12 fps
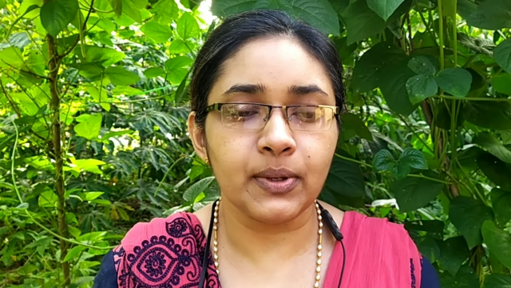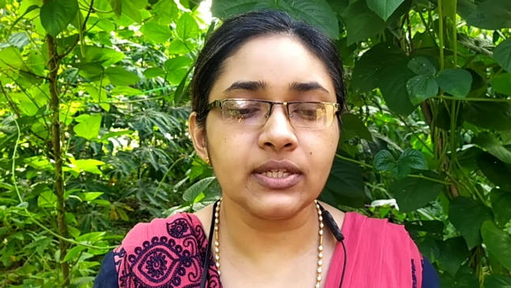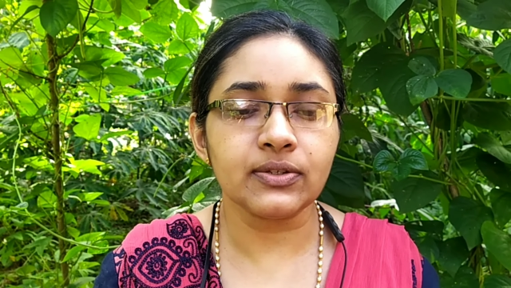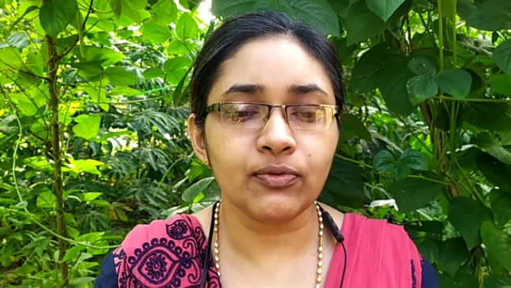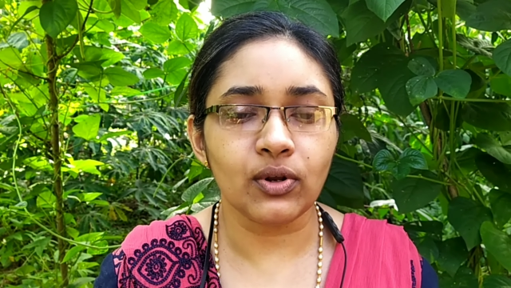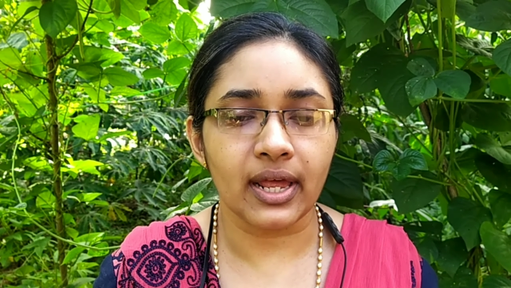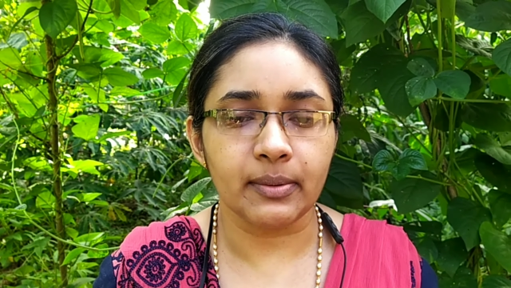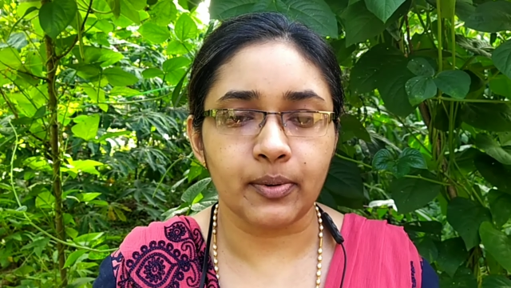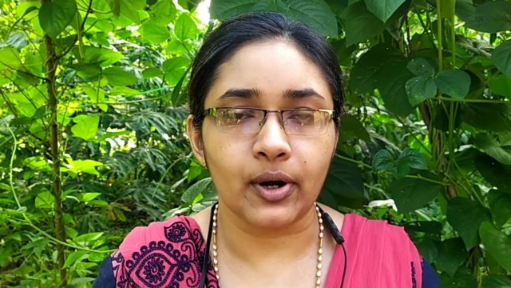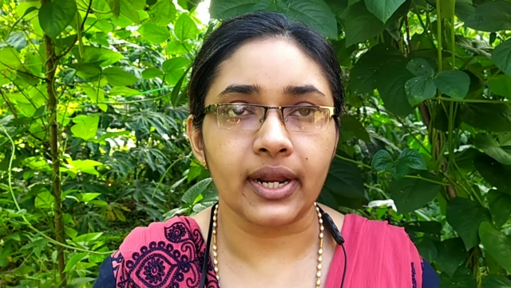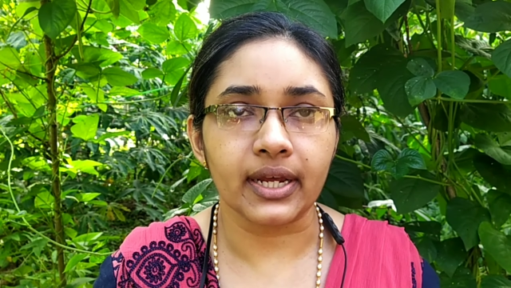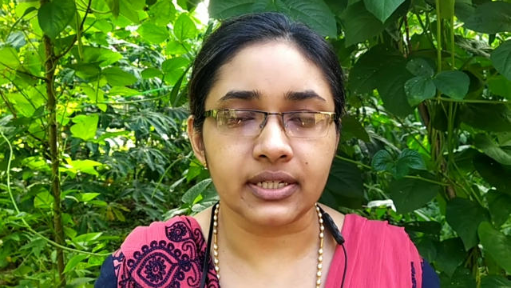Peaceful and
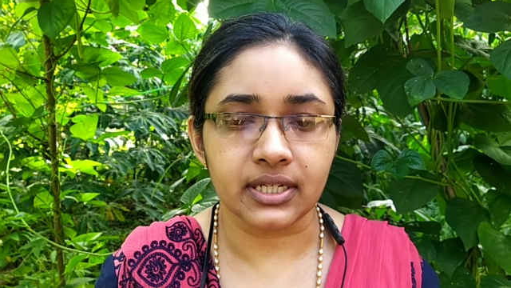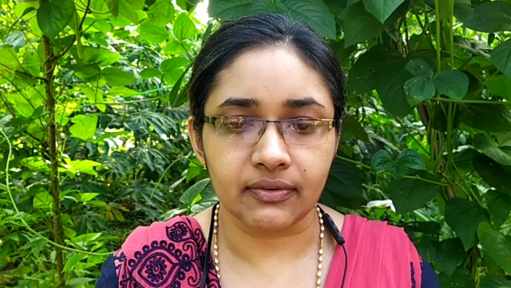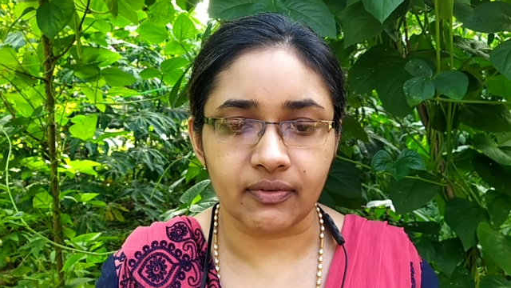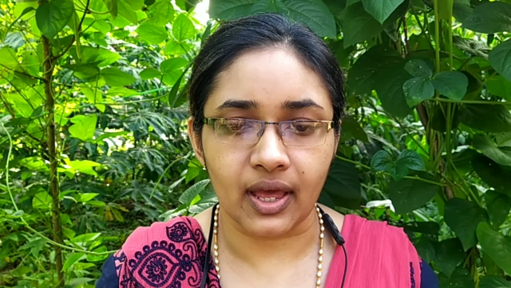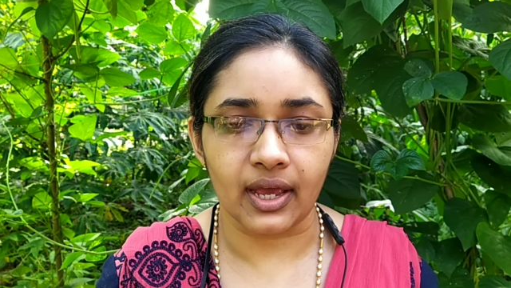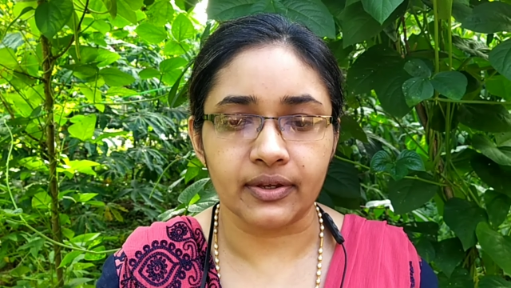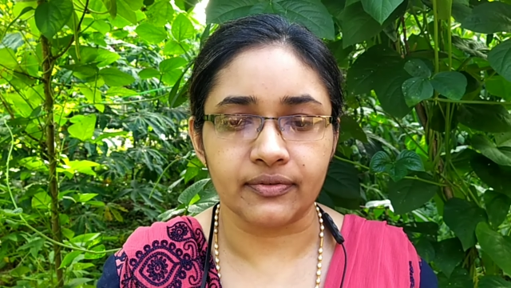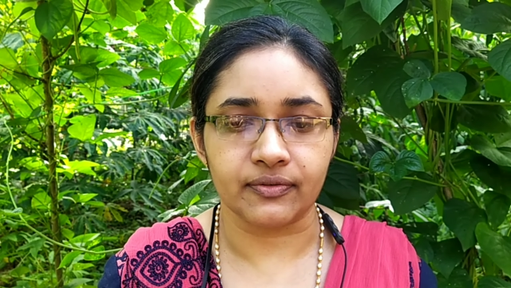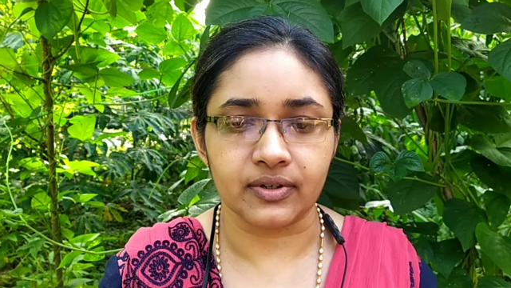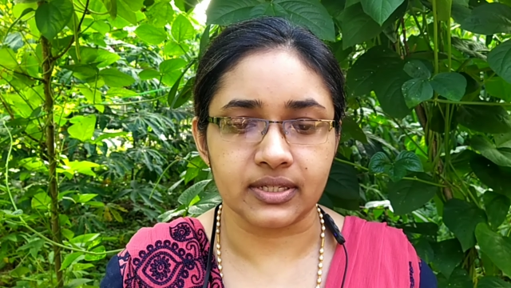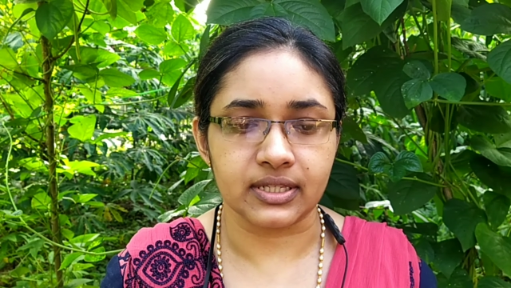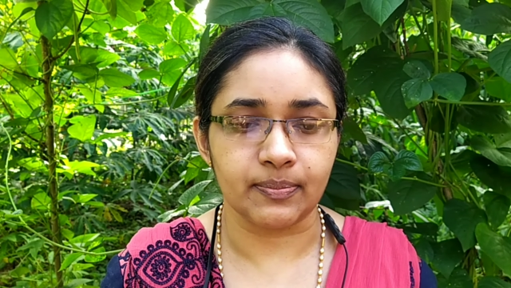productive life
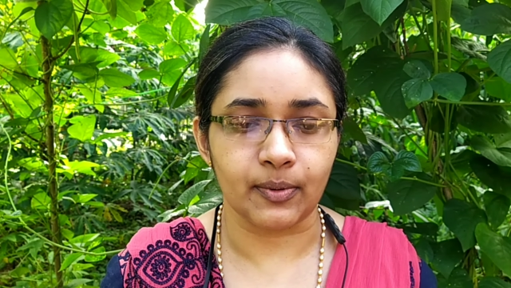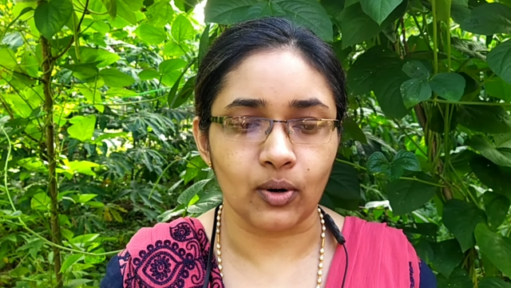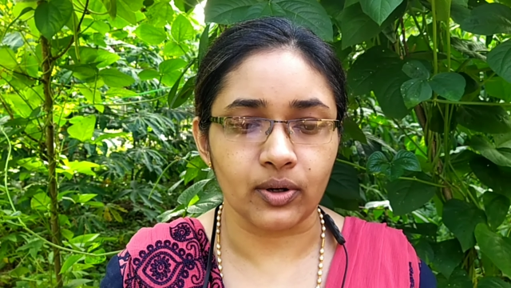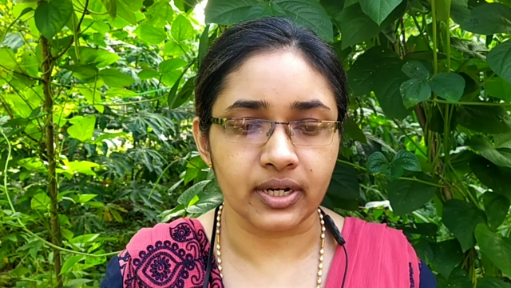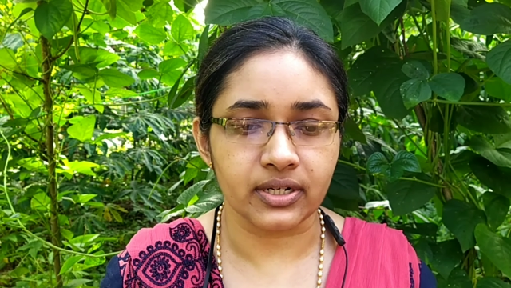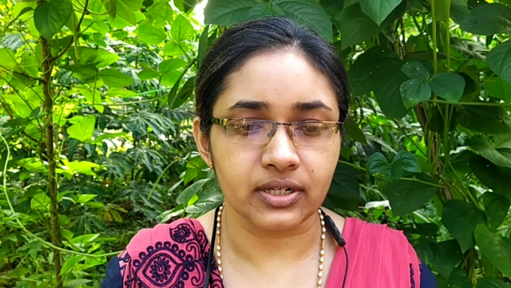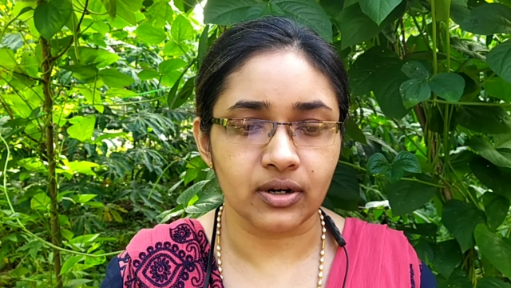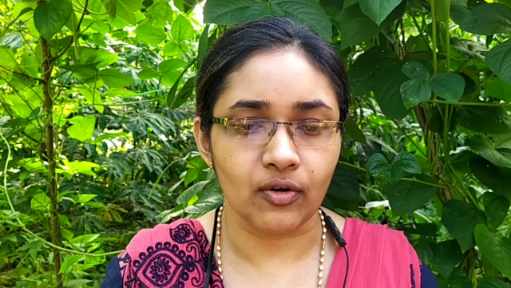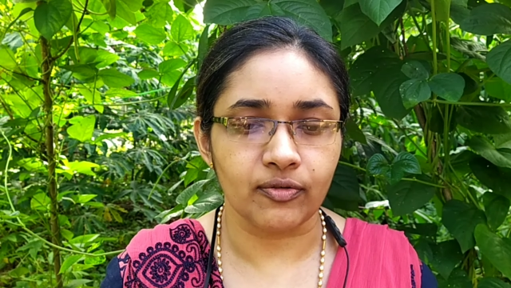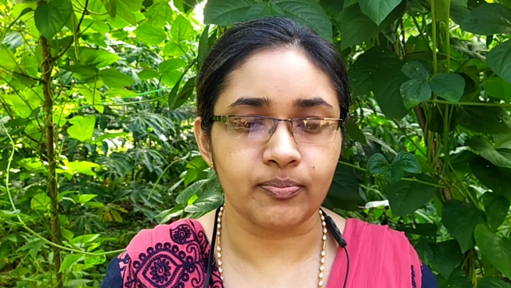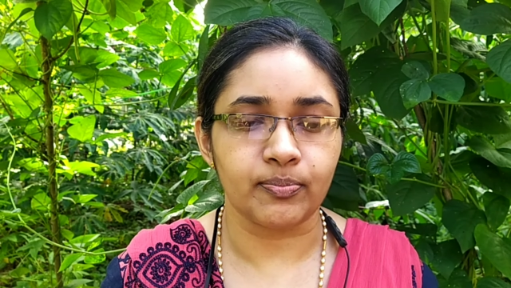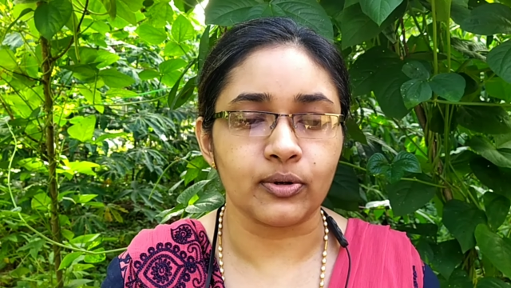is the progression
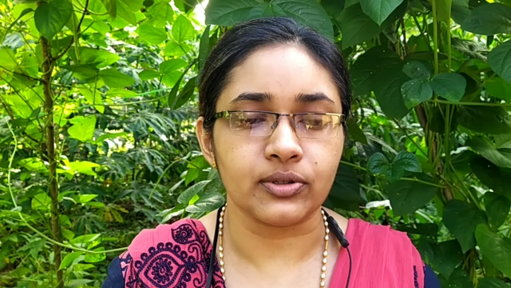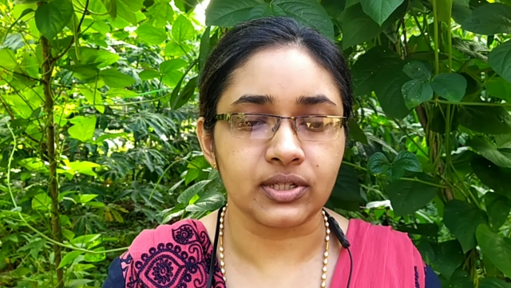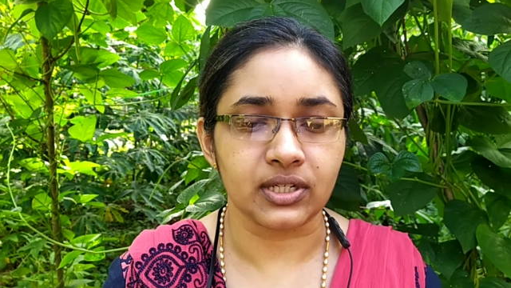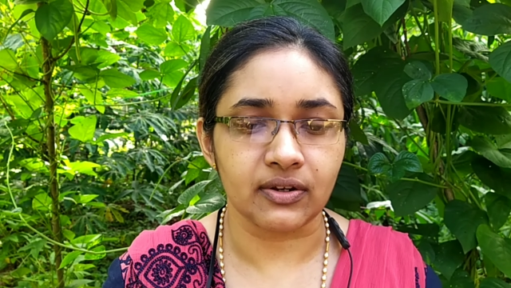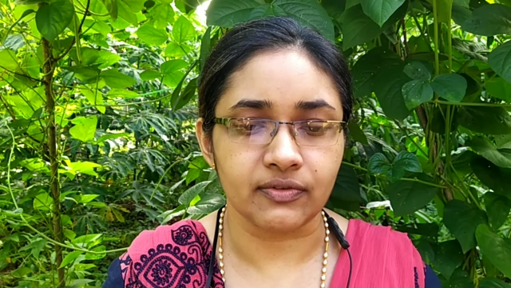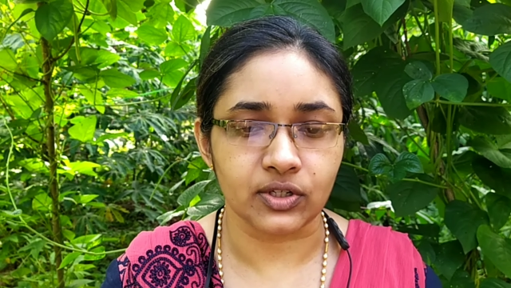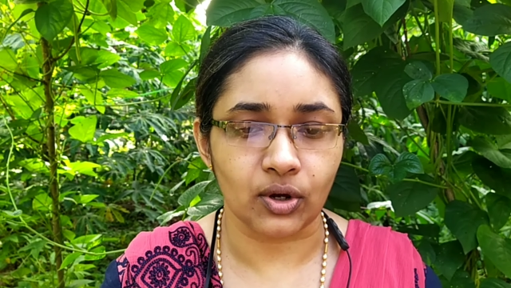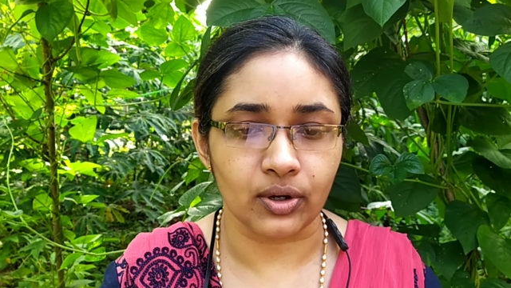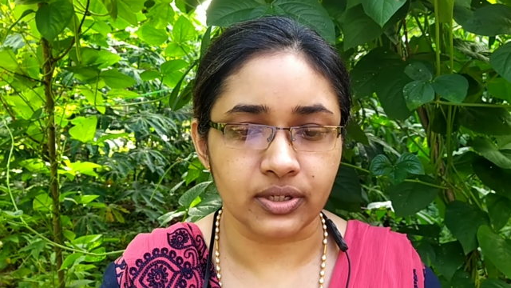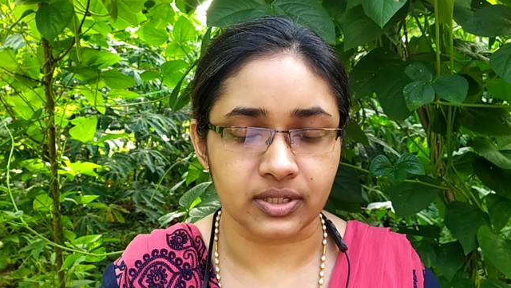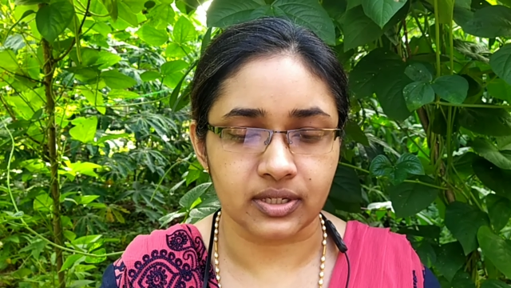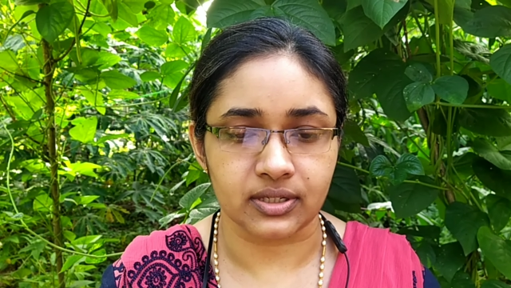of positive
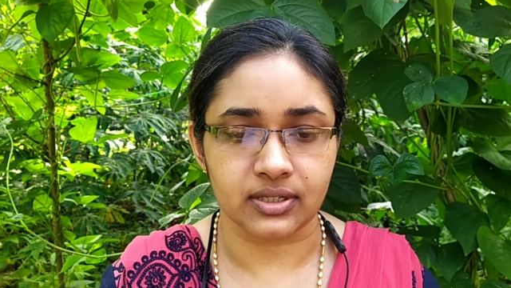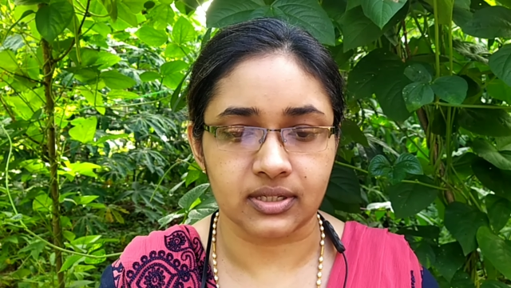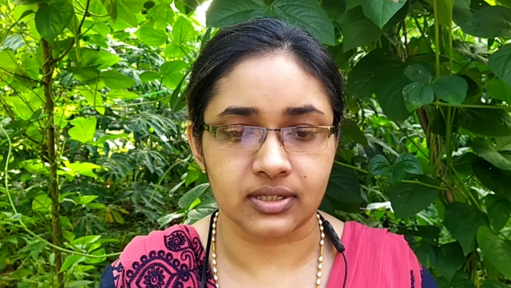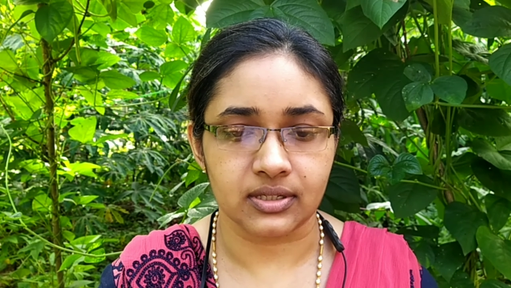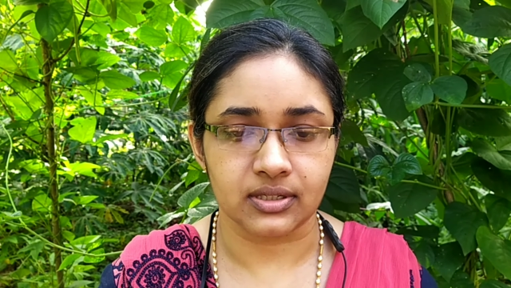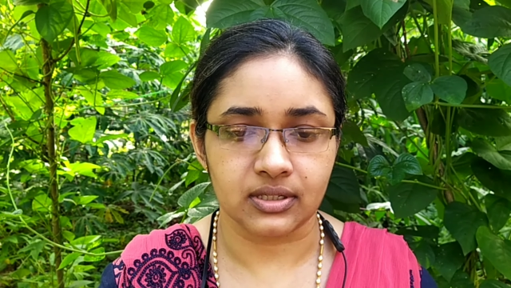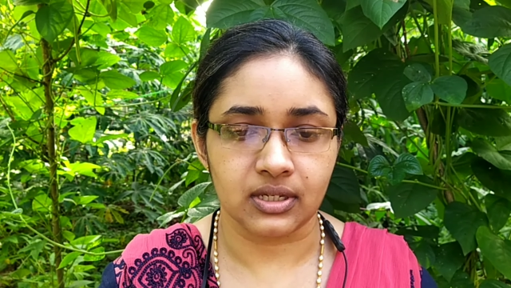choices.